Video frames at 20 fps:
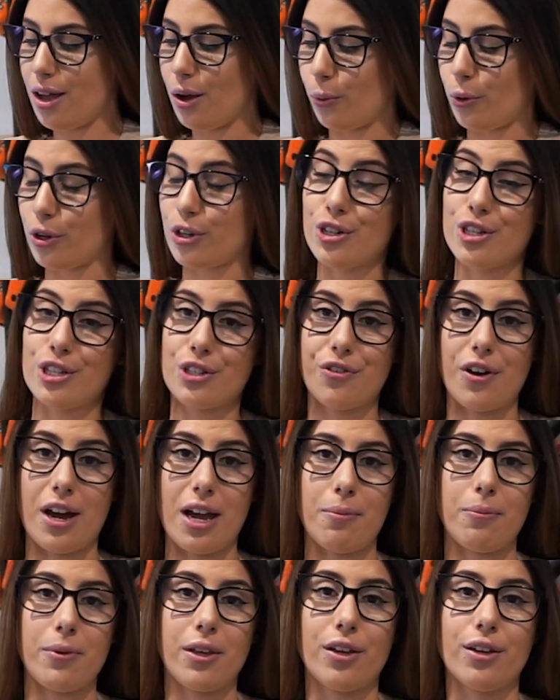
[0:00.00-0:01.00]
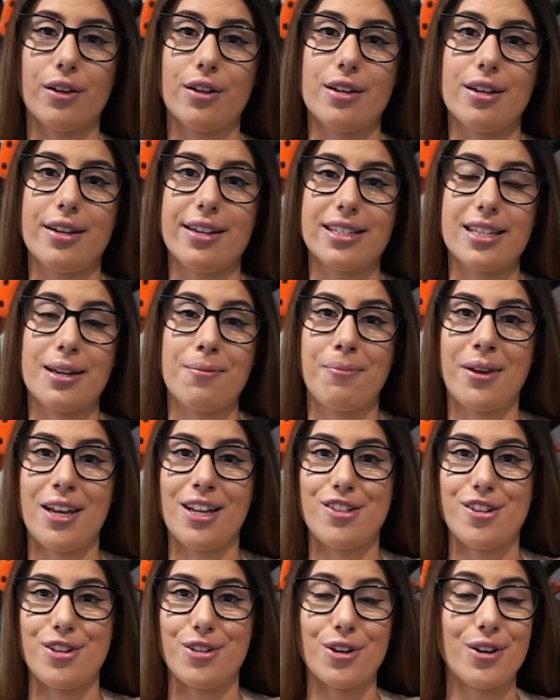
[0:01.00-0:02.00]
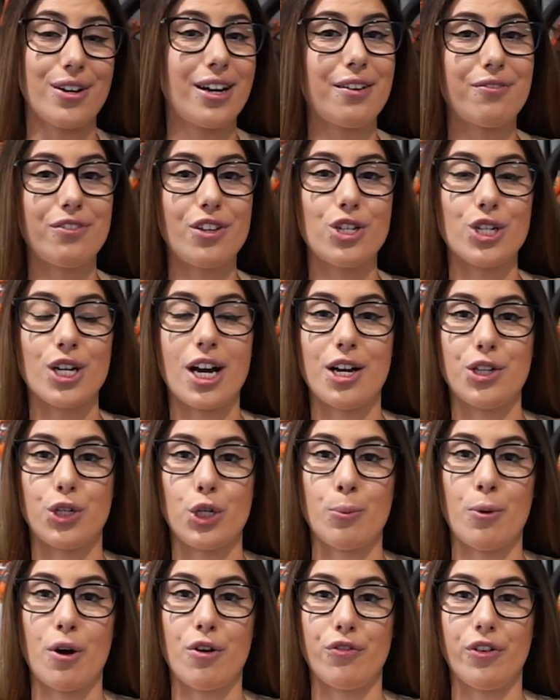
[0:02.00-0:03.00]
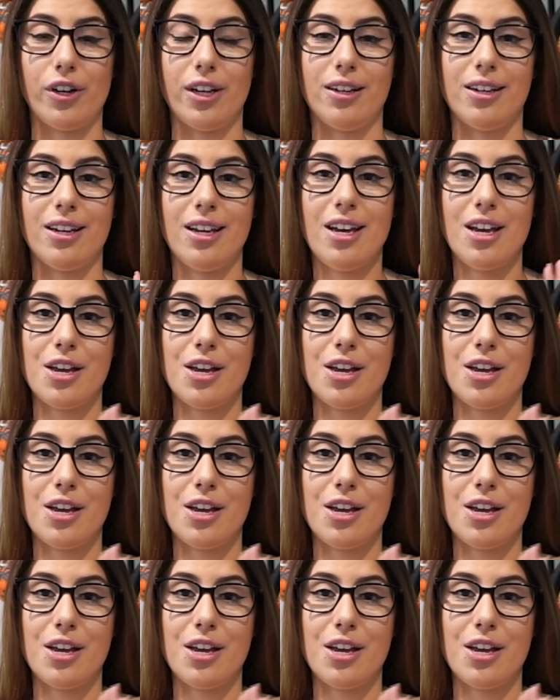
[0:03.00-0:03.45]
which is great because it means you don't have to charge them often.